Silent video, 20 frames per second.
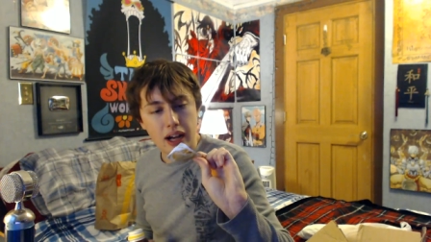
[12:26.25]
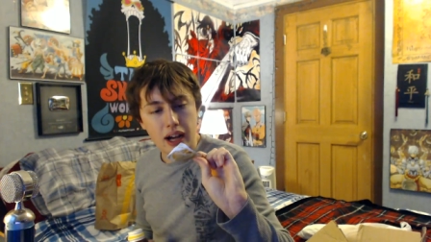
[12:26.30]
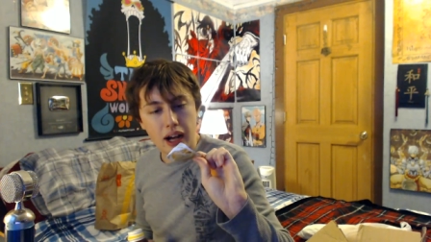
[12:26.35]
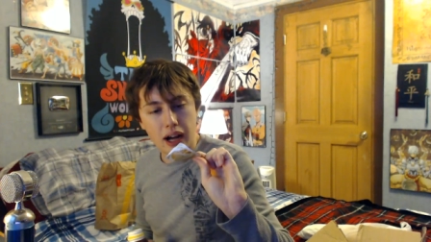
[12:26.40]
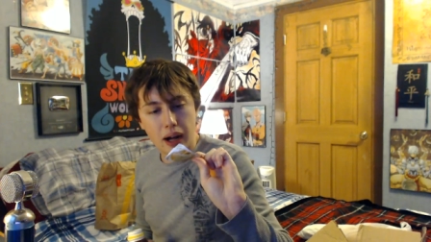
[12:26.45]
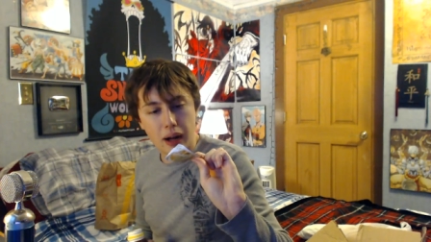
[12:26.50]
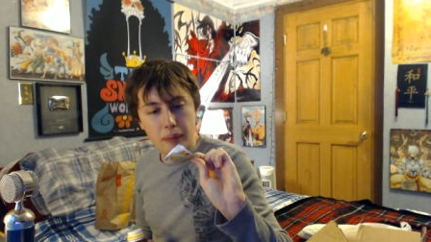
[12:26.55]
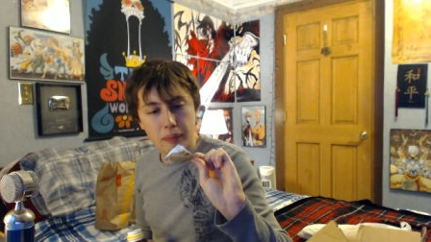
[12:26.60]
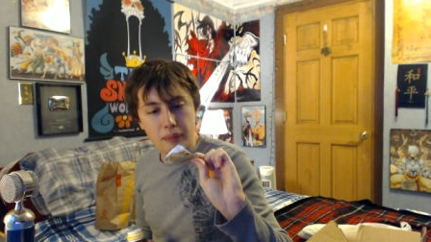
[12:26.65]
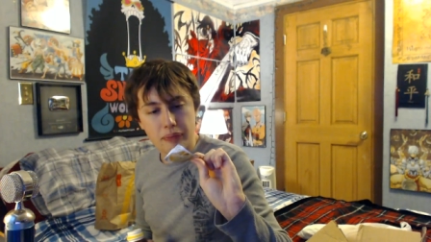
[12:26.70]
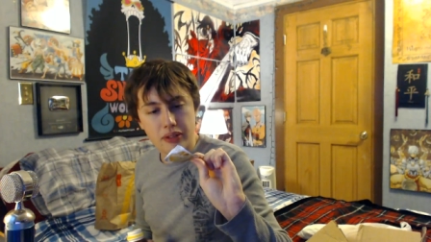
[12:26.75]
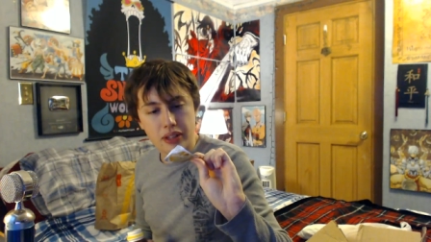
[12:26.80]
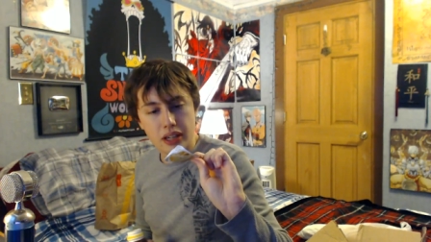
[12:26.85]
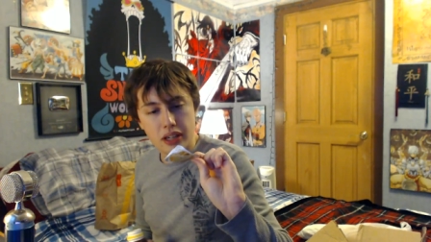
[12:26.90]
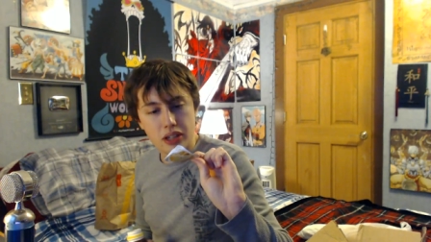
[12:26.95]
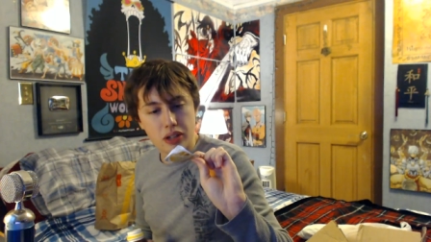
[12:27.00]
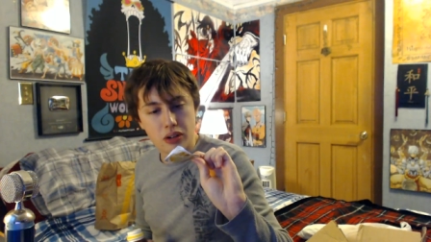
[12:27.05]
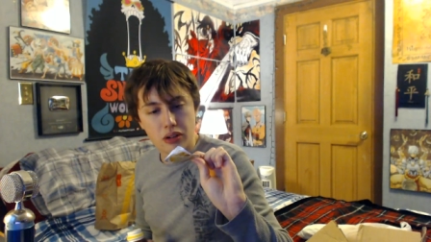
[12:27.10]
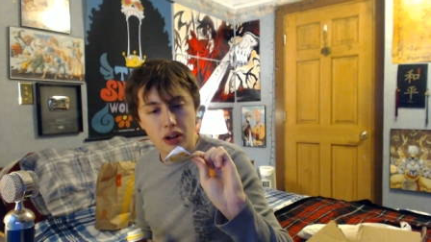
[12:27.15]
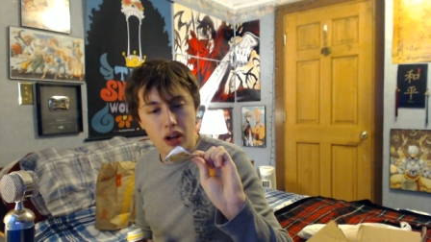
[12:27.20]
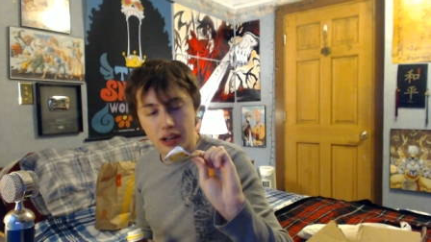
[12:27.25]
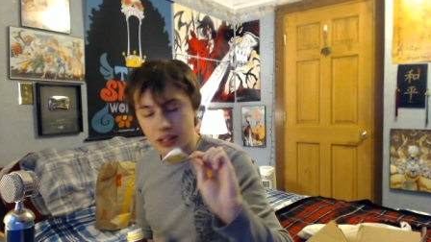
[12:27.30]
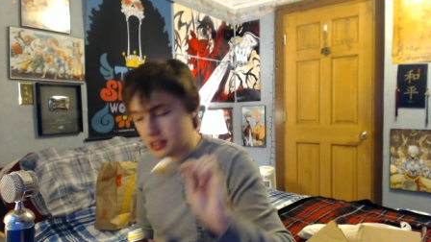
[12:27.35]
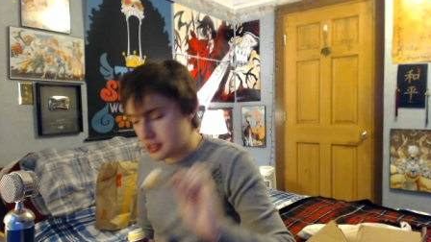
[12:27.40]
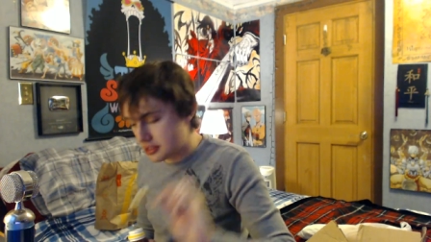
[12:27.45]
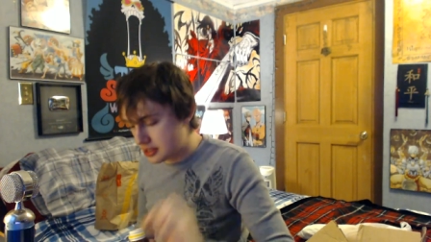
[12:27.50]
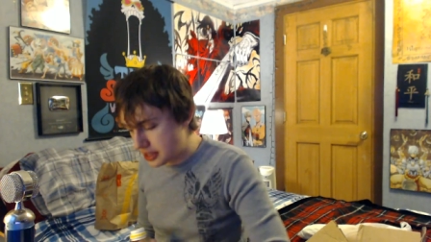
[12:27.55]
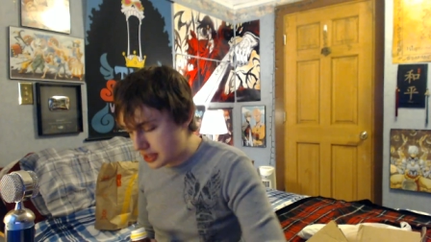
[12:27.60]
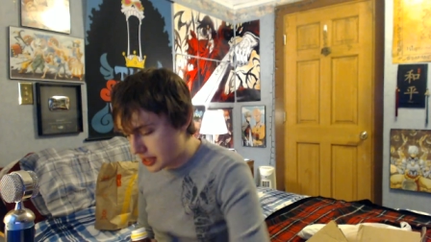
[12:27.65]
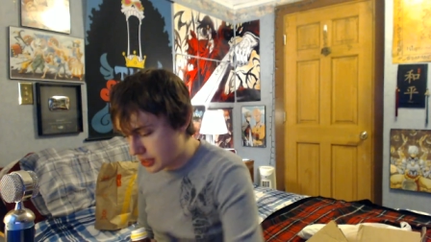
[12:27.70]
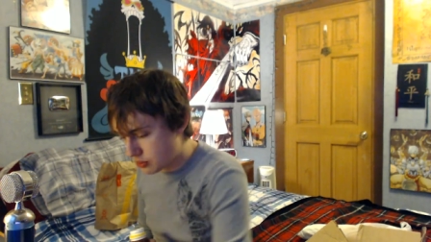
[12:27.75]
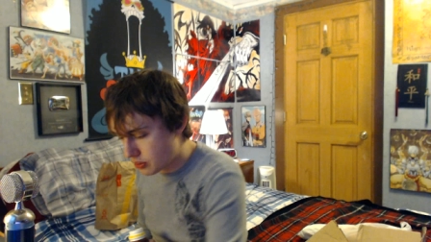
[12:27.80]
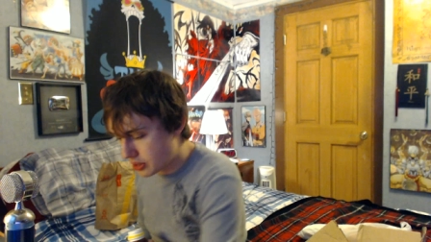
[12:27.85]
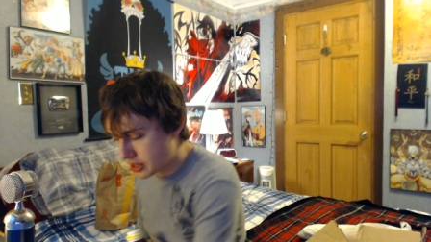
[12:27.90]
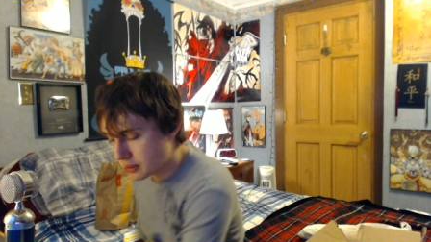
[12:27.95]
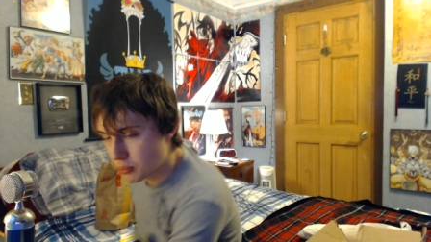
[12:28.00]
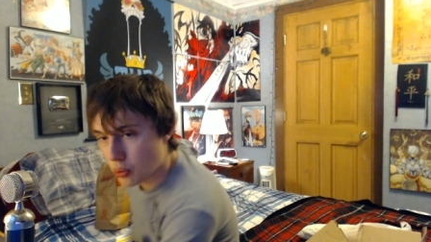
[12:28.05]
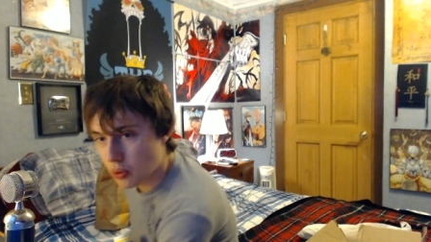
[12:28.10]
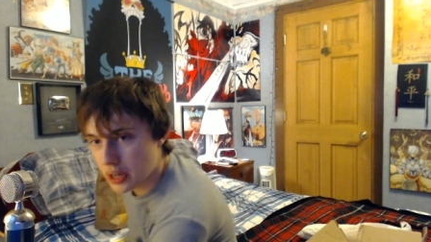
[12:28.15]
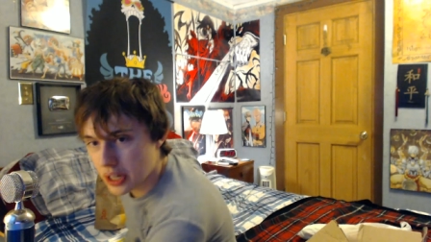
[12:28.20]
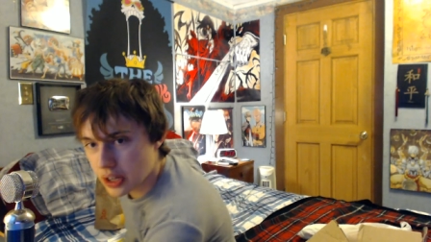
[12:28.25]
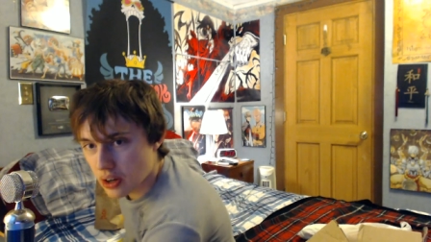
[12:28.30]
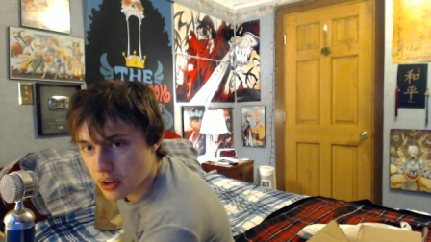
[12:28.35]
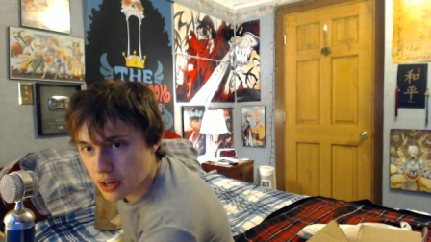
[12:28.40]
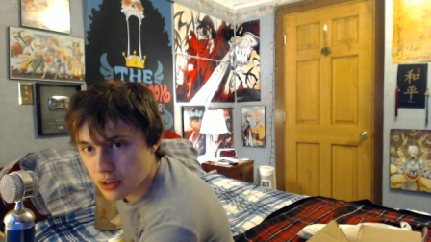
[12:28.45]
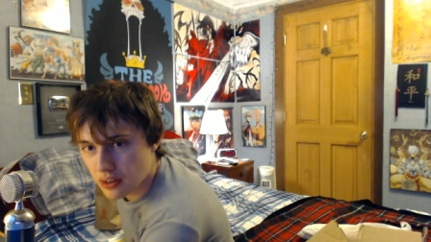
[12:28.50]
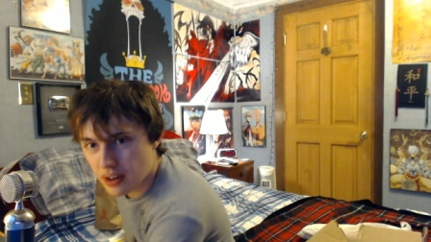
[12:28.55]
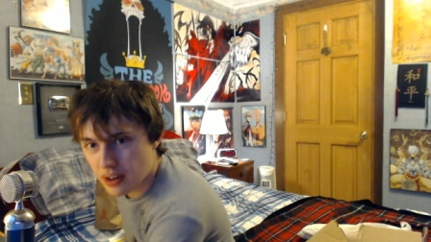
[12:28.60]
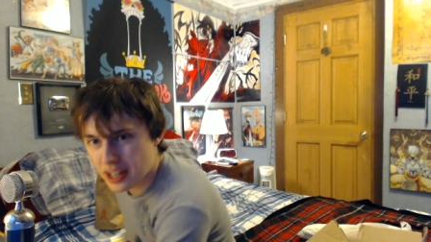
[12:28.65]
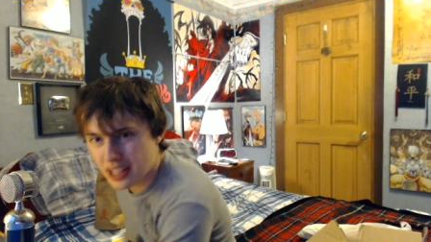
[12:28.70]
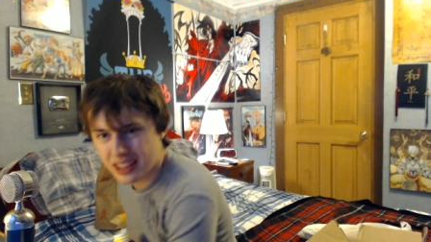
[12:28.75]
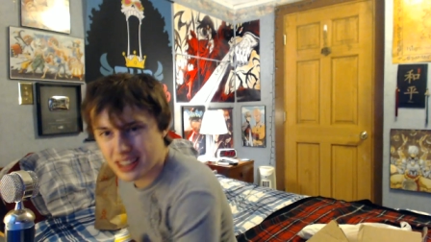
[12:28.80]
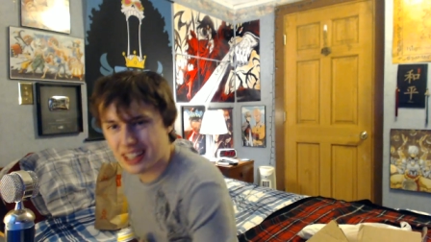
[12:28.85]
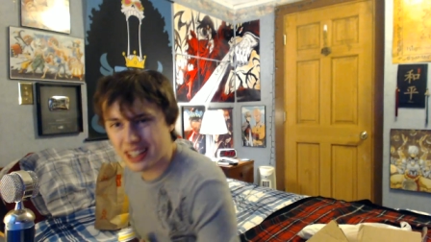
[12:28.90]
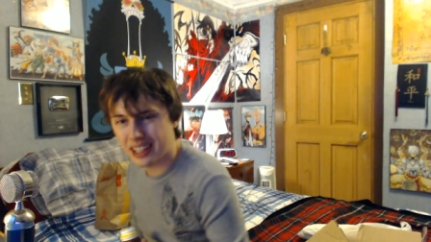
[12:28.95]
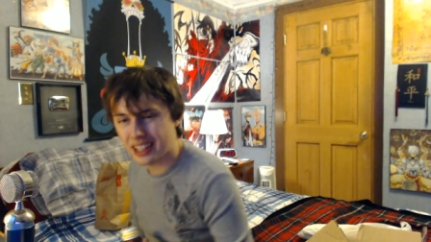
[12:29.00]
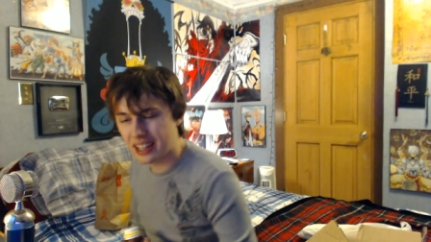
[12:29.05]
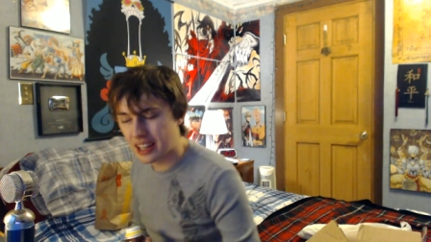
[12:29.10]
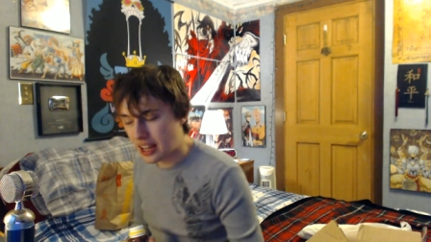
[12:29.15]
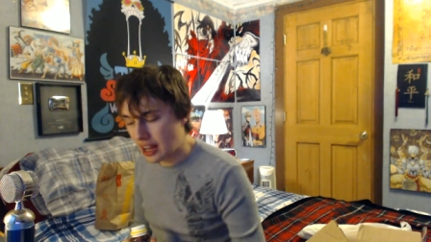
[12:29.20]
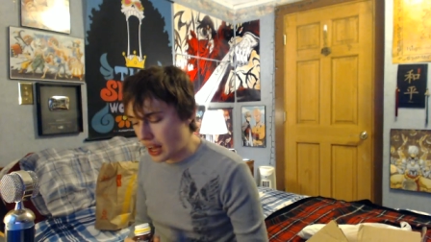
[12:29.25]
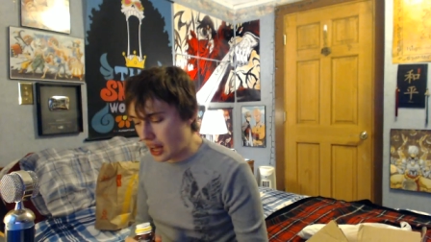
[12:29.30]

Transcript: um, you're not going to see like Rick and Morty on it or anything.